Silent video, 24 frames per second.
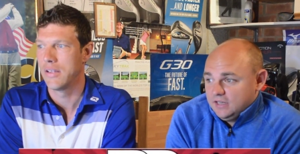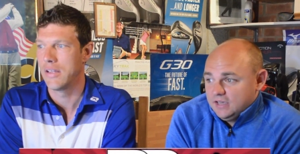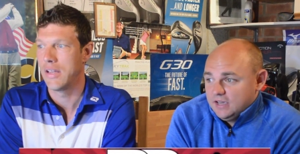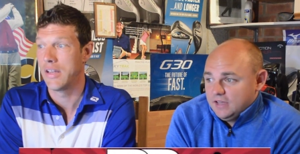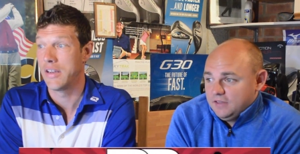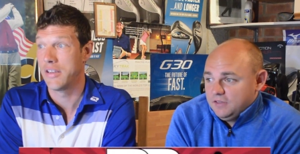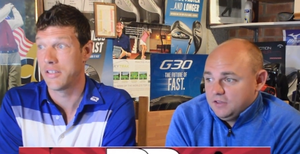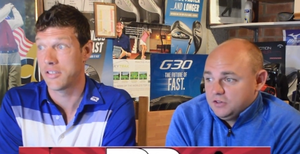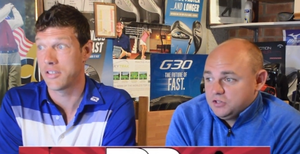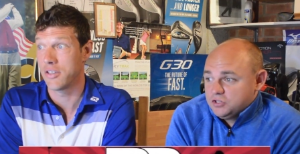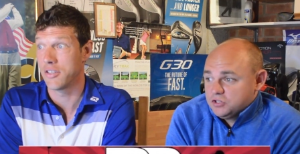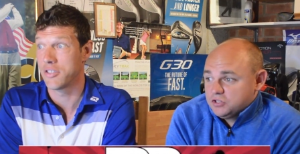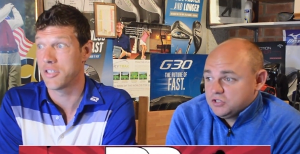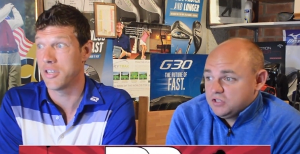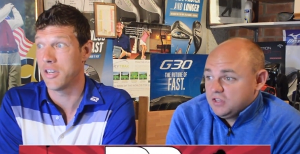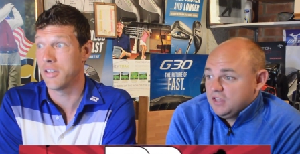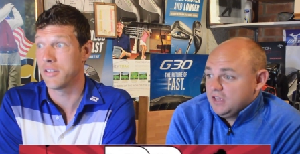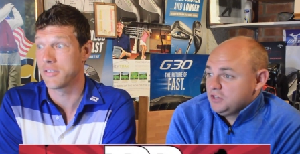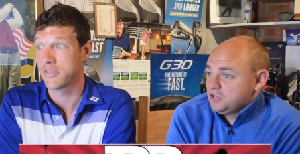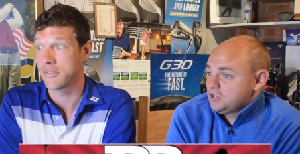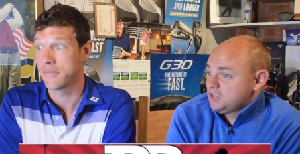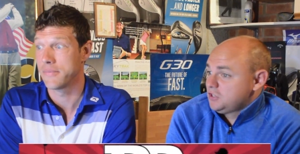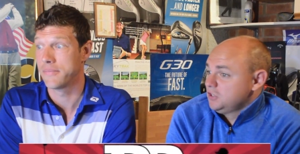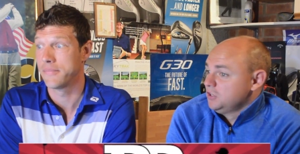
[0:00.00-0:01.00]
Speaker 1: And, and they, just,
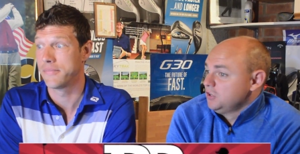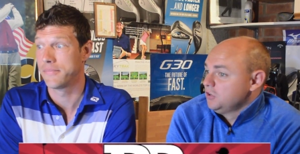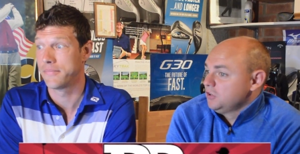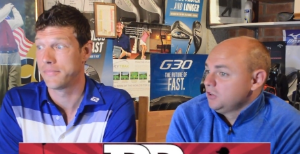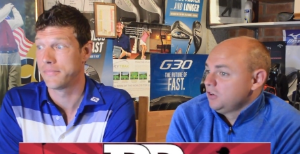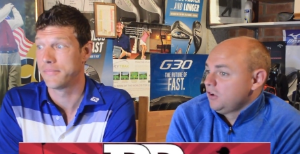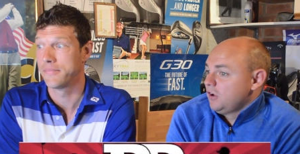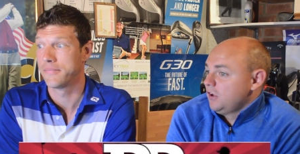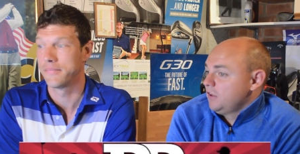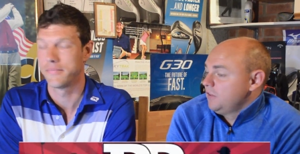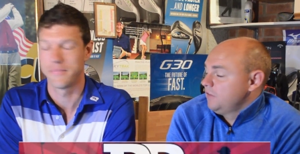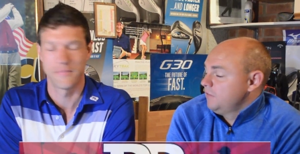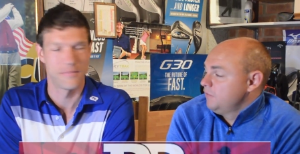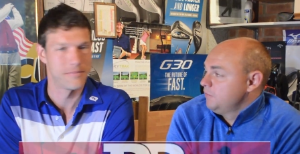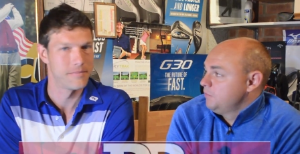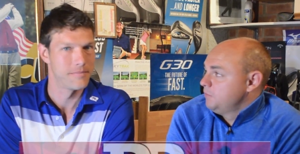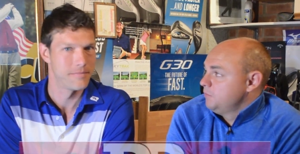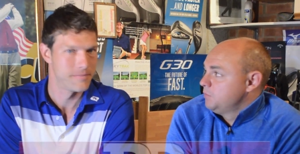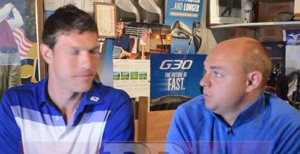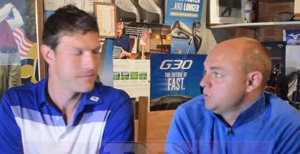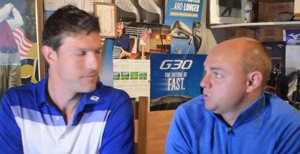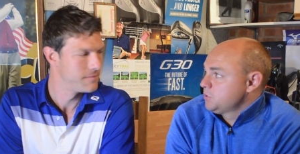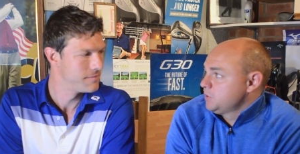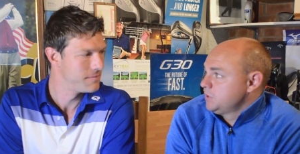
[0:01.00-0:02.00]
they just look like
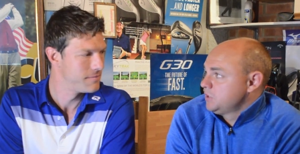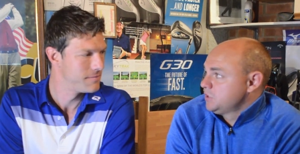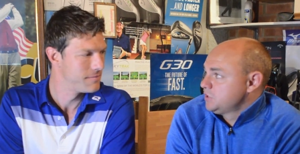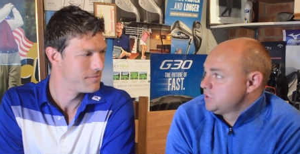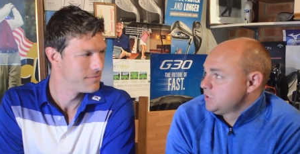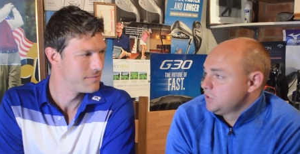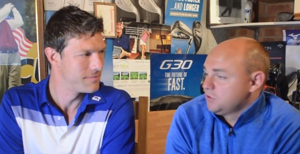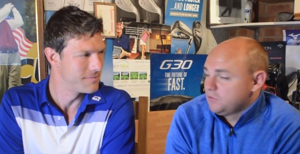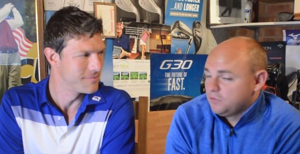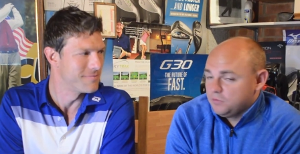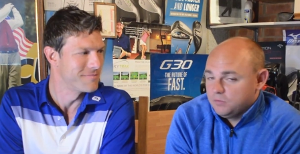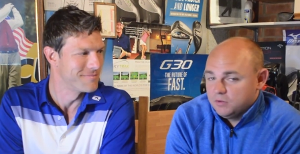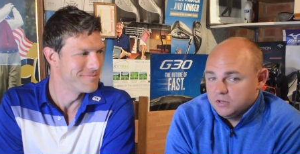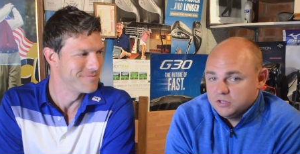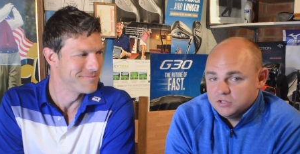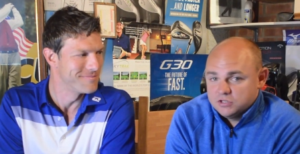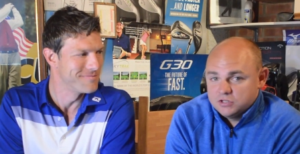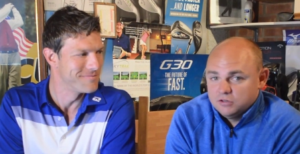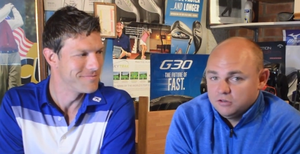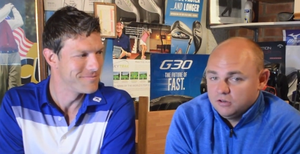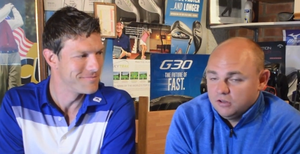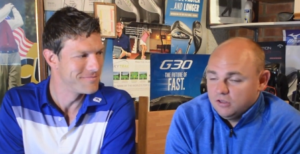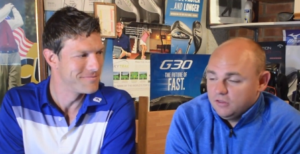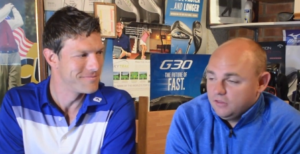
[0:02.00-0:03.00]
between the two of them, they
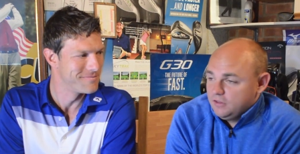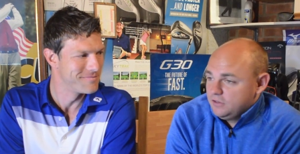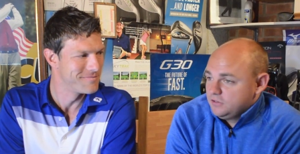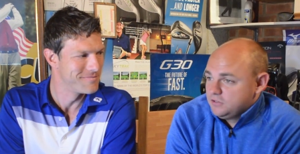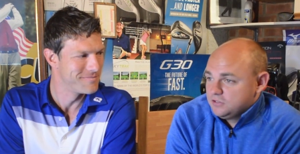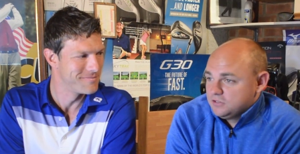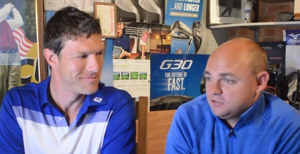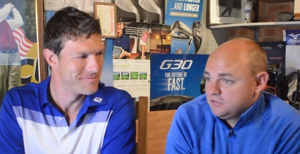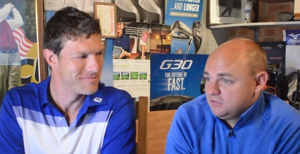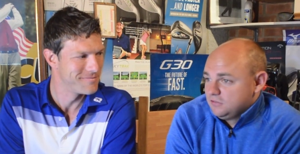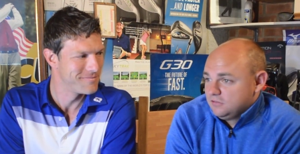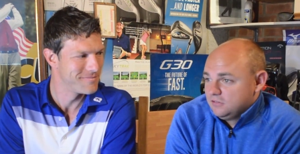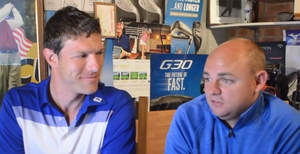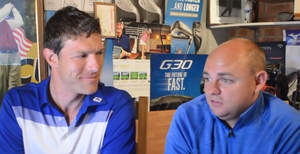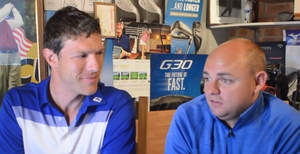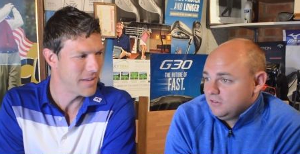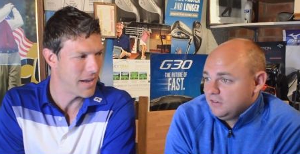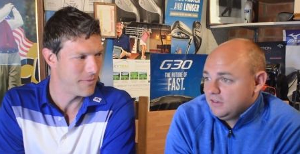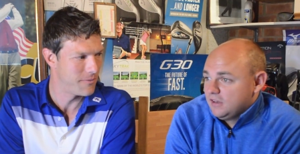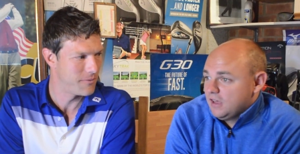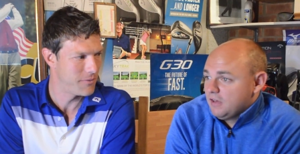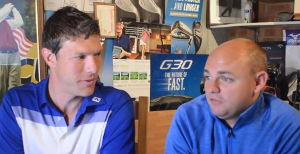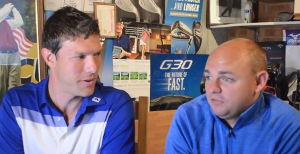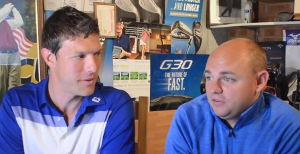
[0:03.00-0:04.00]
just look like they're just
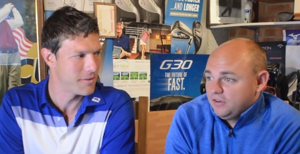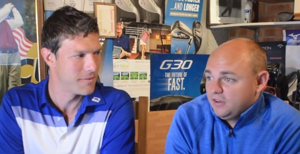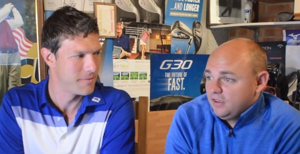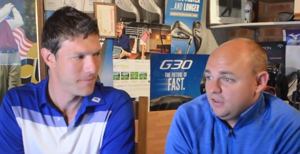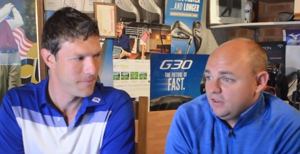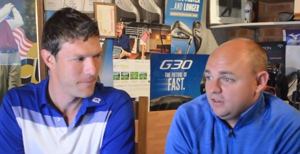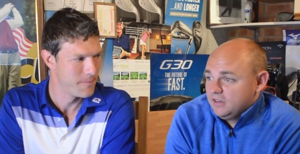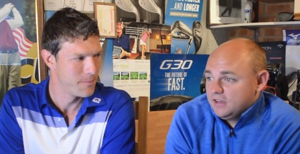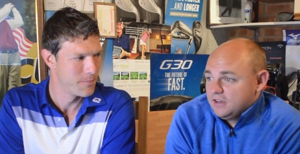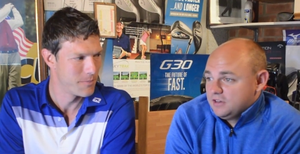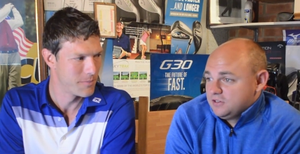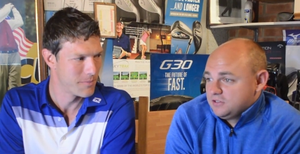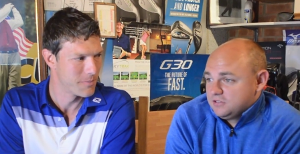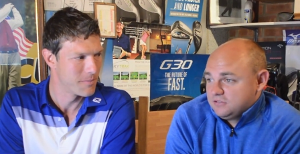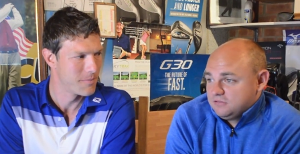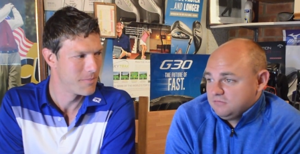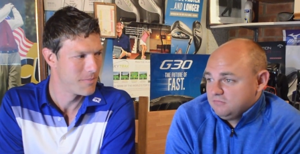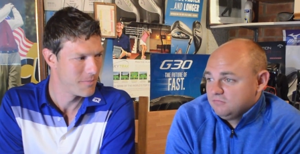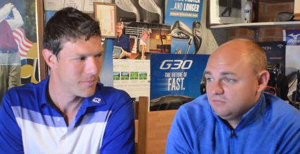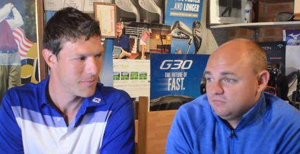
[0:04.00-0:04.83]
Having loving fun. it. Yeah, just